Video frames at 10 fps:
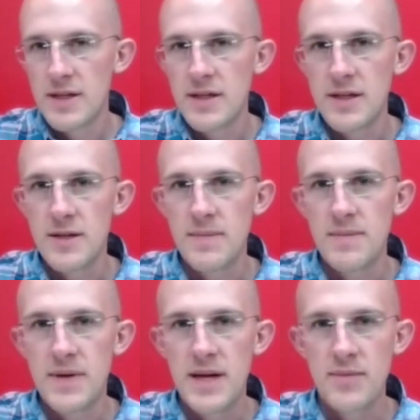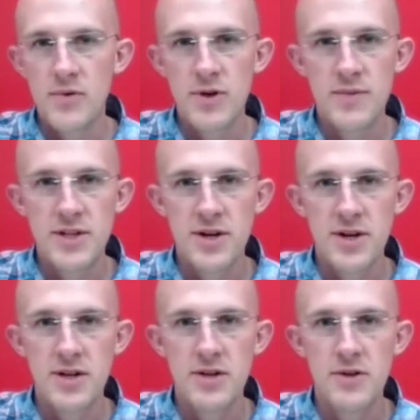I'm going to be
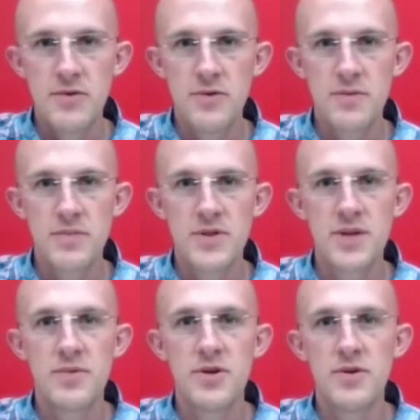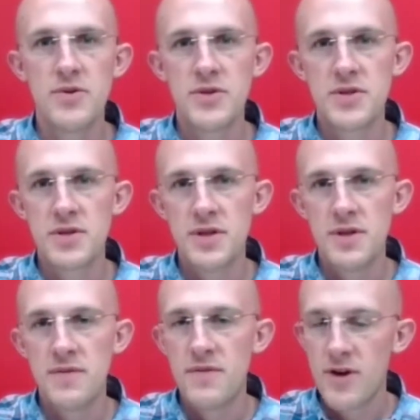talking to you from someone who is
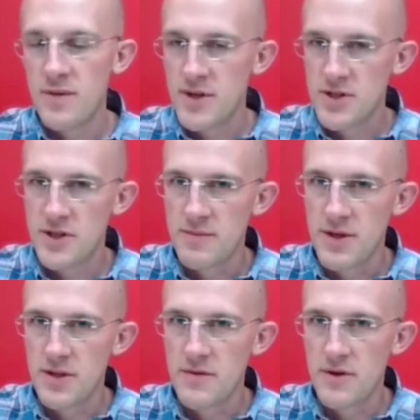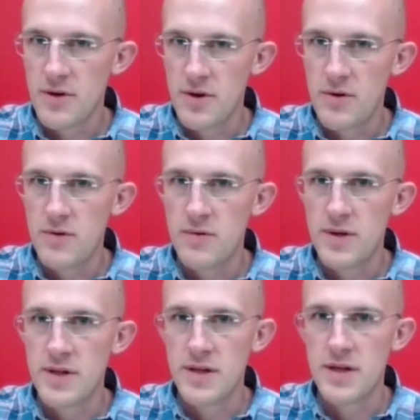very much in the middle of their
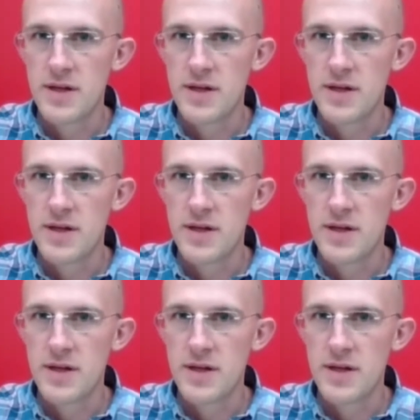own